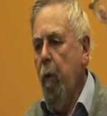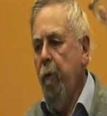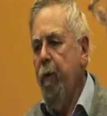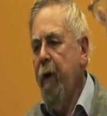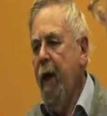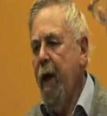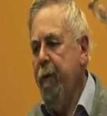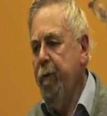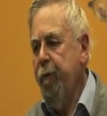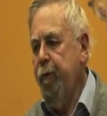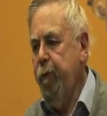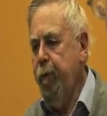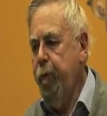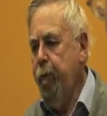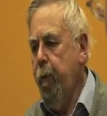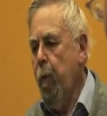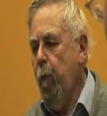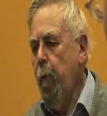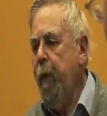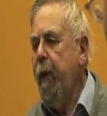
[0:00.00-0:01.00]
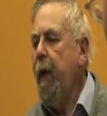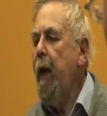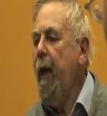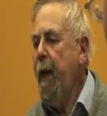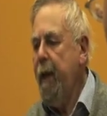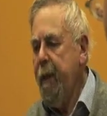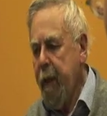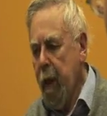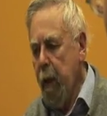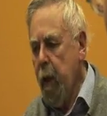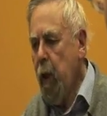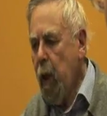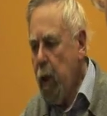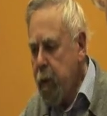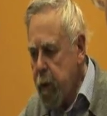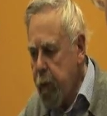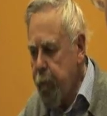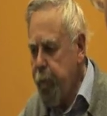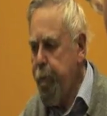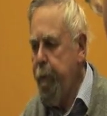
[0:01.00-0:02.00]
We had a
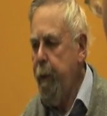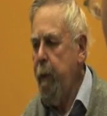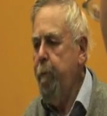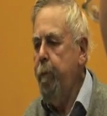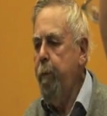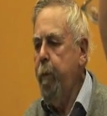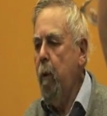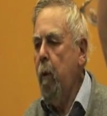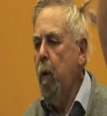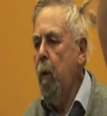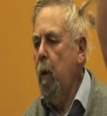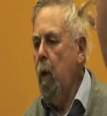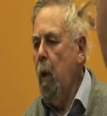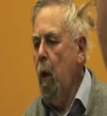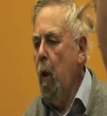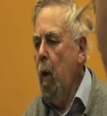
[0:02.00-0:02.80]
lot of people,